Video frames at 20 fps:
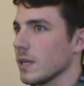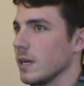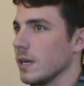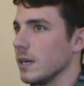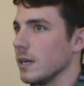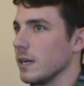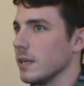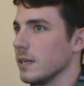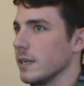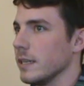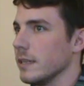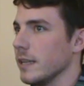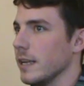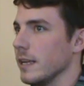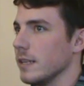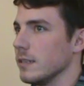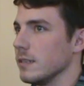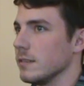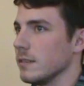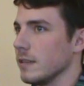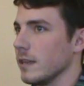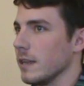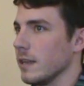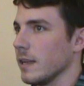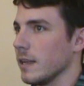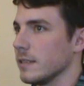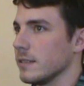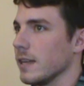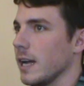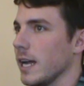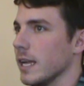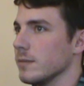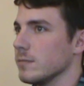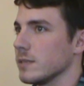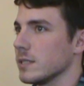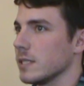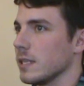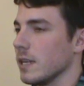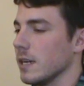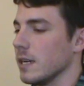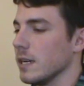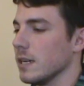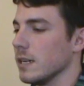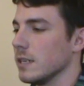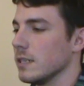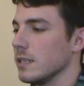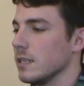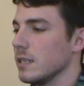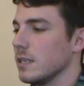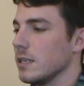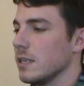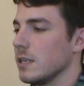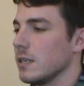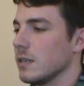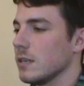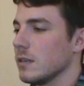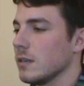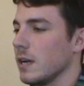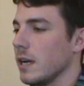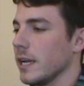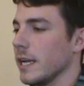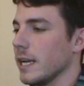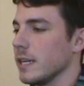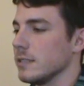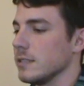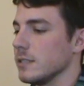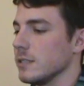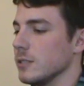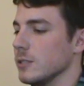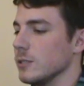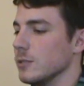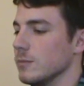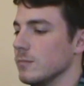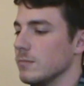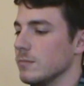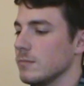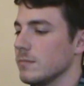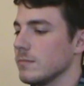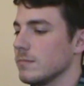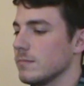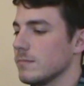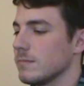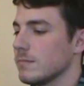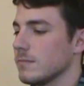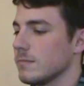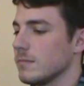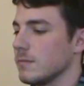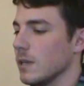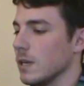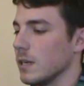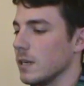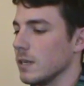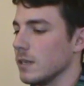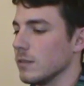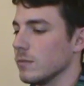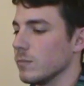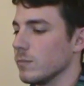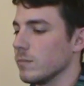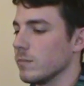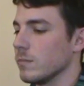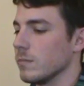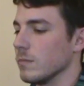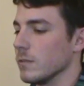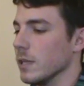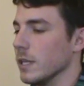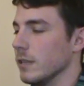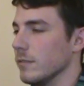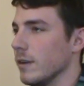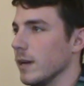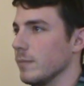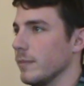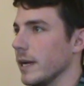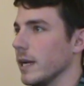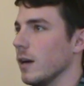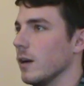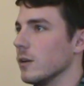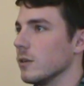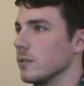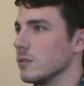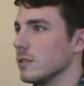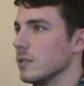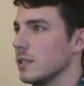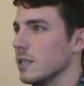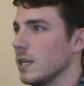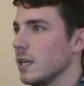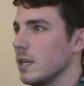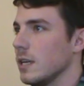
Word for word: uh, and then at times the uh, I had to um, live on my own.